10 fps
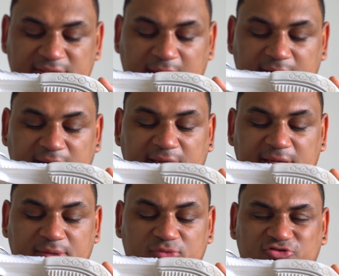down
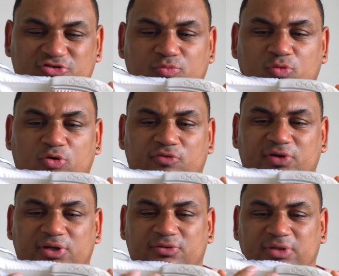here was just more
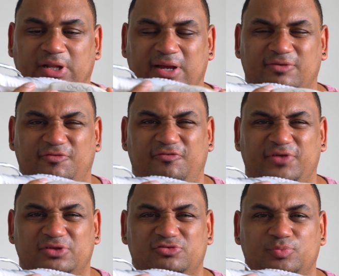of a
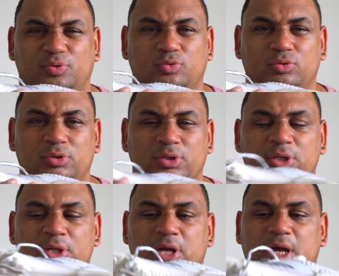thin support.
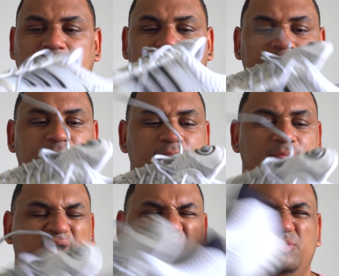I
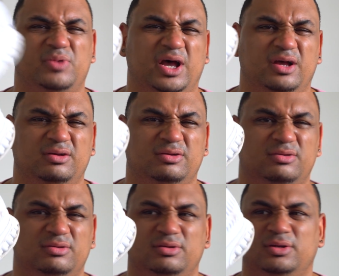hope that
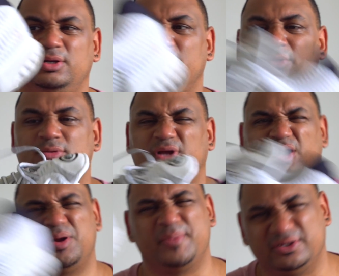
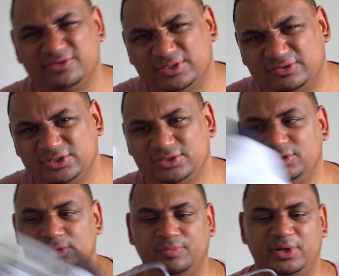makes sense to
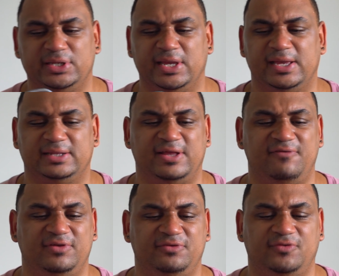you. But yeah, it
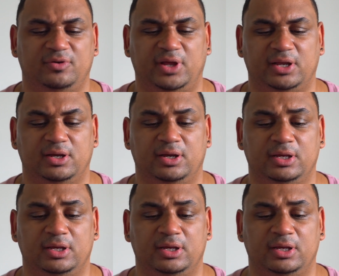definitely felt like